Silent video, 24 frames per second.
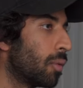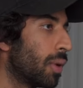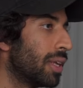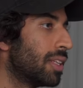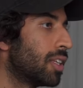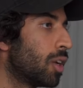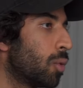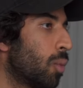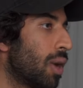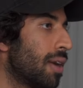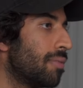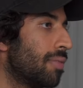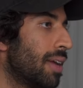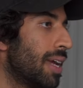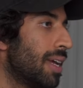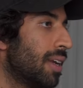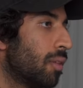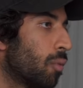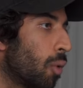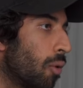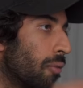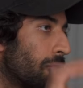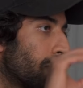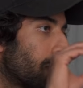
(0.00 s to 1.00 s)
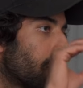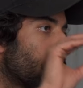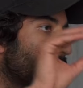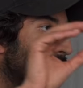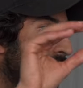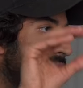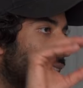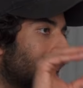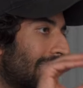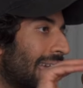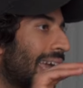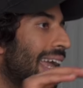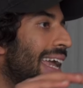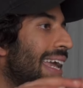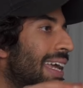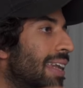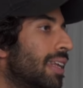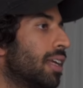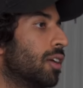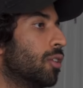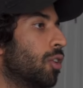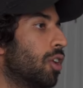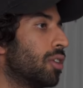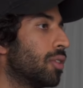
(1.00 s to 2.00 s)
I rented a white van and wrote free
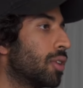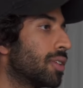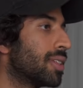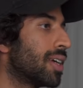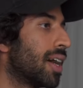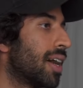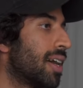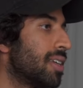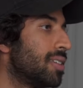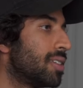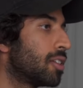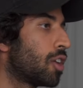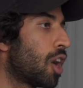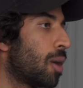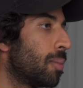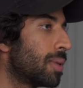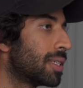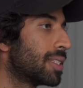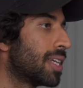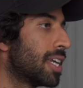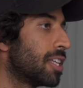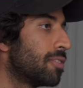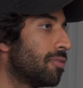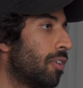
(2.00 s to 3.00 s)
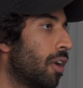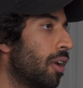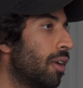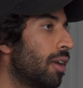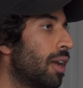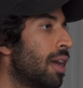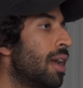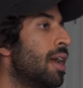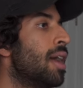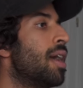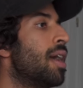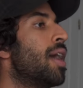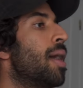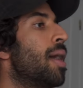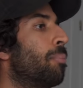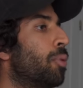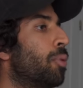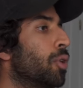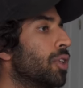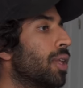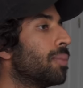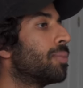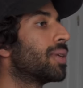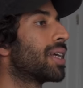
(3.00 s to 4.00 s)
candy along the sides in Comic Sans font and
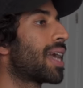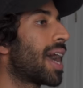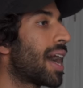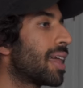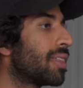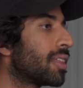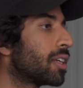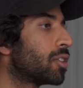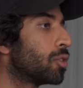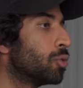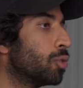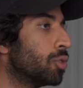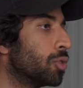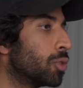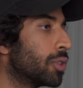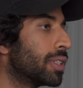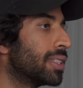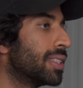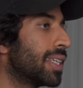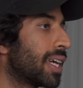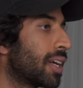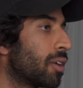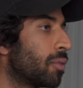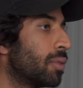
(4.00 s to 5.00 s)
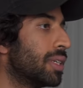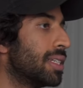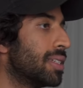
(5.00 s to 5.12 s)
pulled up to Catholic schools during second